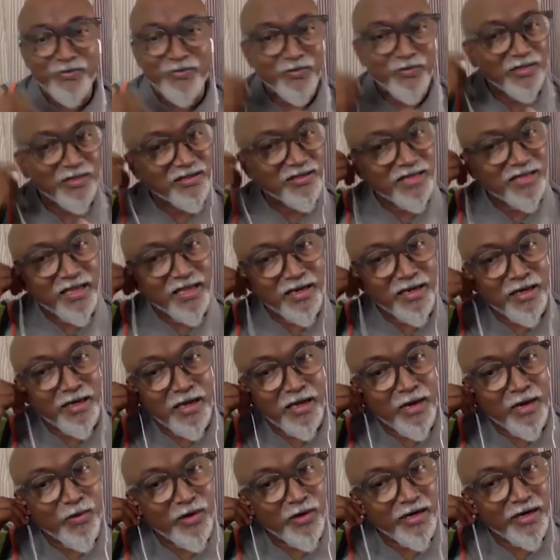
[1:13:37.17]
with, then,
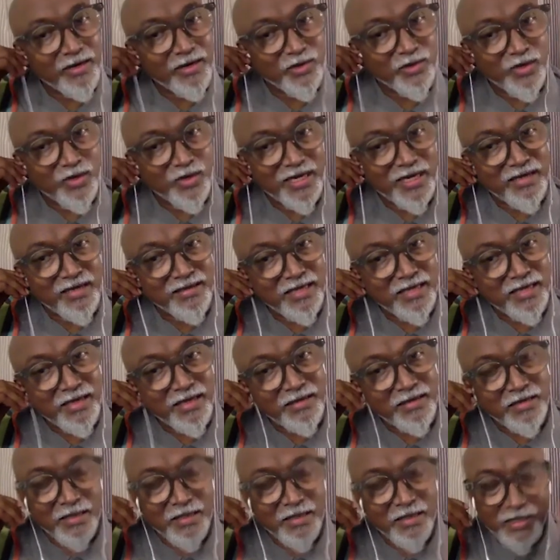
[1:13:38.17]
I would like to end
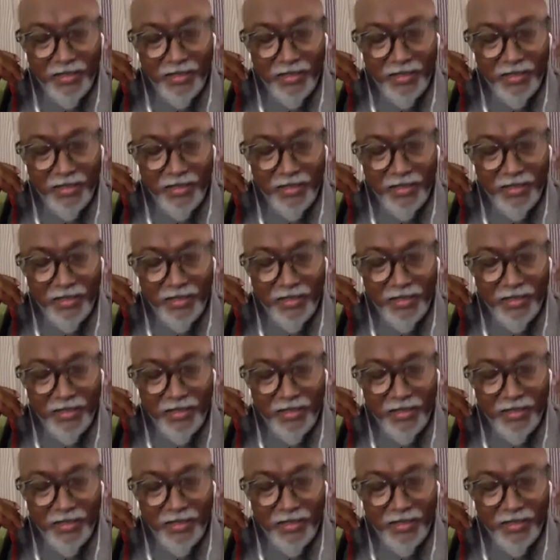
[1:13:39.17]
that,